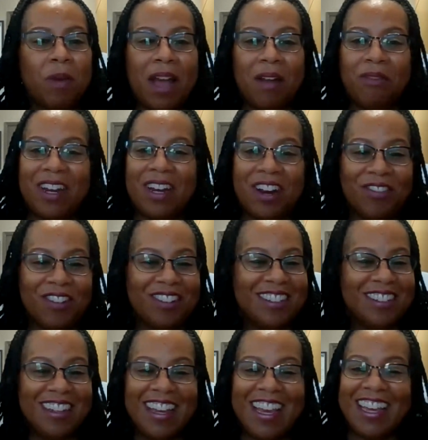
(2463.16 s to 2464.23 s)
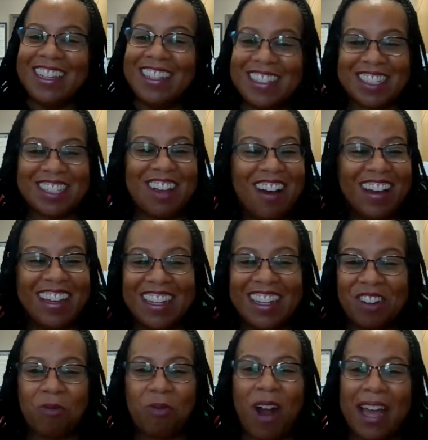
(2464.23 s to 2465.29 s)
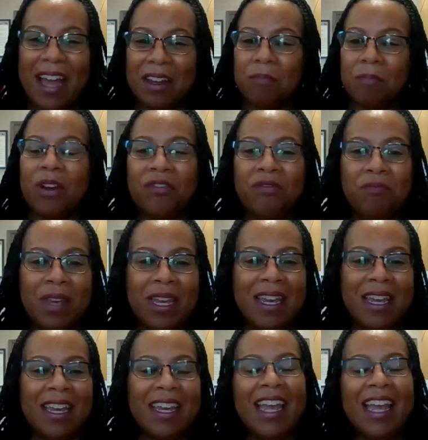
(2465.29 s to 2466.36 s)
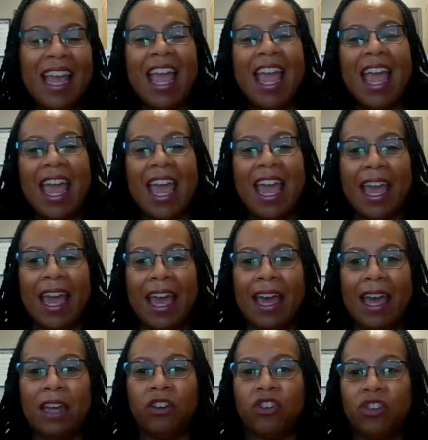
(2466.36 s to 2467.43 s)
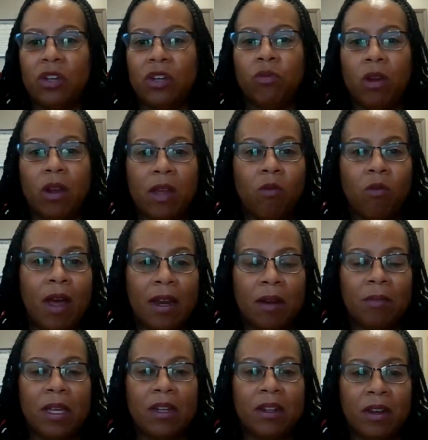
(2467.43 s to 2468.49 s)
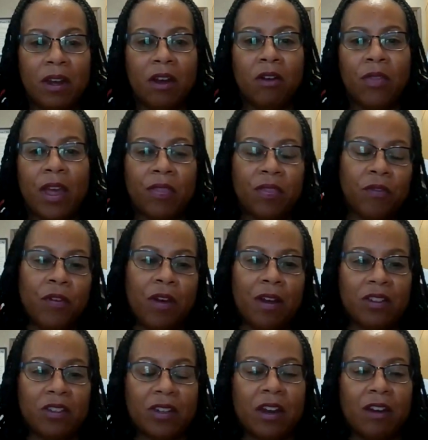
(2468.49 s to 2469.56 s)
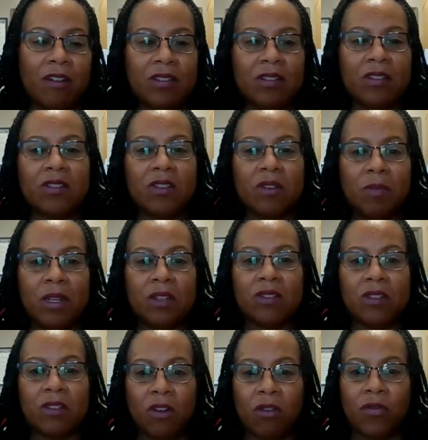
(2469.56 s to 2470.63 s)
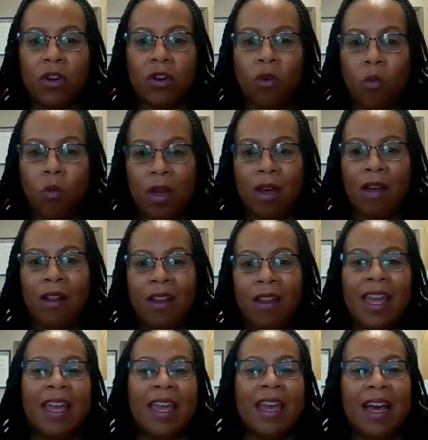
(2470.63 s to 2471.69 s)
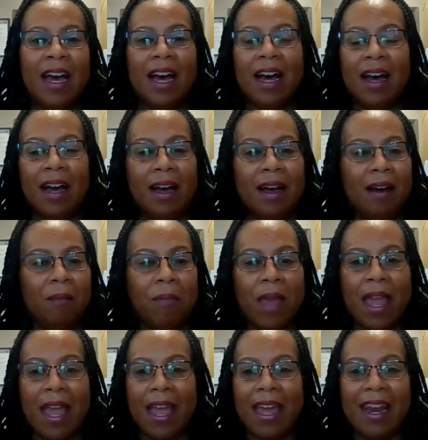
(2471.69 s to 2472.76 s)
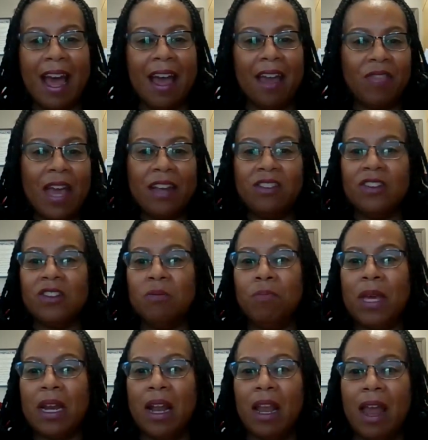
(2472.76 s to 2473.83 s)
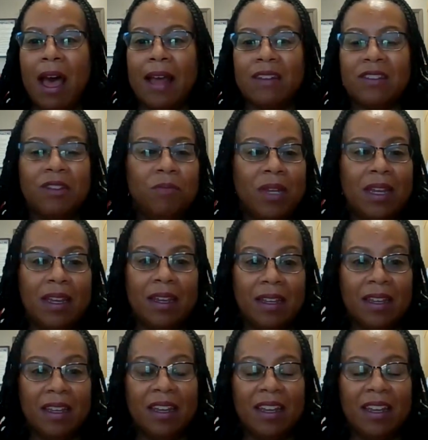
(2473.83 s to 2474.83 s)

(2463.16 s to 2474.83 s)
by whatever she saw in the write-up of me. And she really wanted me to know that the foster care system had served her well. That just meant a lot to me